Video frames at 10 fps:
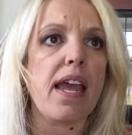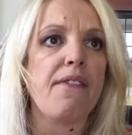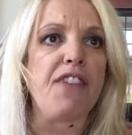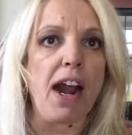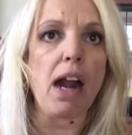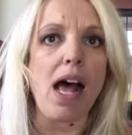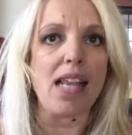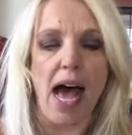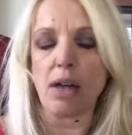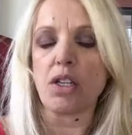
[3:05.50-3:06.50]
if they're
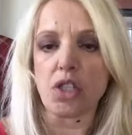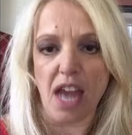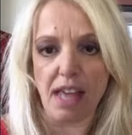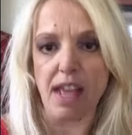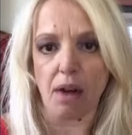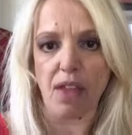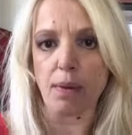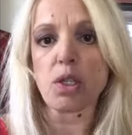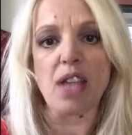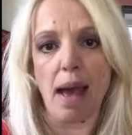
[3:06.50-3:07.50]
allowed to stay there,
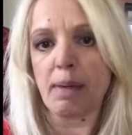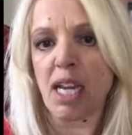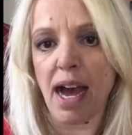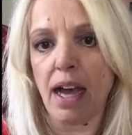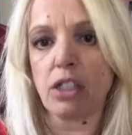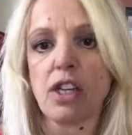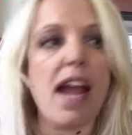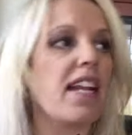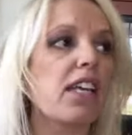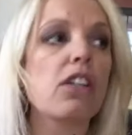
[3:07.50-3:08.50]
they will sabotage
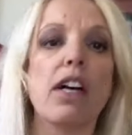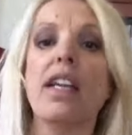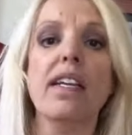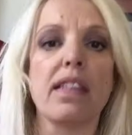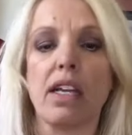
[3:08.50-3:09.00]
any good